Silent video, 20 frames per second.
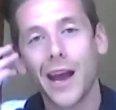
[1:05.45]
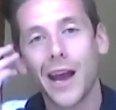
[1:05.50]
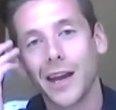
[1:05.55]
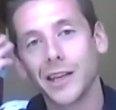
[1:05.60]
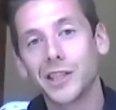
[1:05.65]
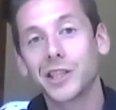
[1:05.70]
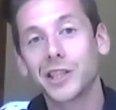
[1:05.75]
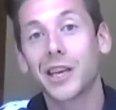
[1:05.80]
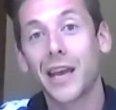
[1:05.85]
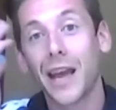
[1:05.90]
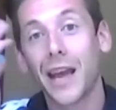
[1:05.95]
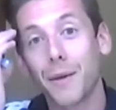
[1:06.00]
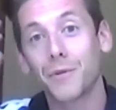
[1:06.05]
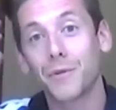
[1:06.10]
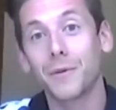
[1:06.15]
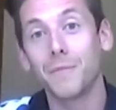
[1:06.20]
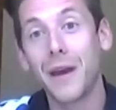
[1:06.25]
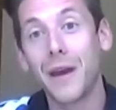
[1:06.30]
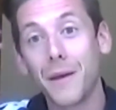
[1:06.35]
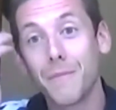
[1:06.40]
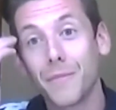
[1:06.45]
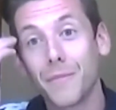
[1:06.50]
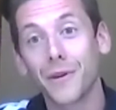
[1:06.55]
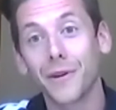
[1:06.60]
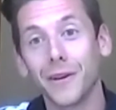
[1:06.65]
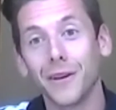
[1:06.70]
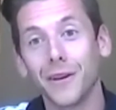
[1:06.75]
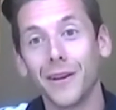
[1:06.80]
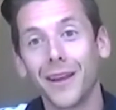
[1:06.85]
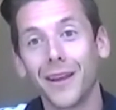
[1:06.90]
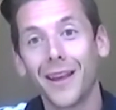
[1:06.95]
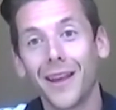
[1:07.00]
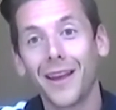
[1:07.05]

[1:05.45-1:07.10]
I just kept remembering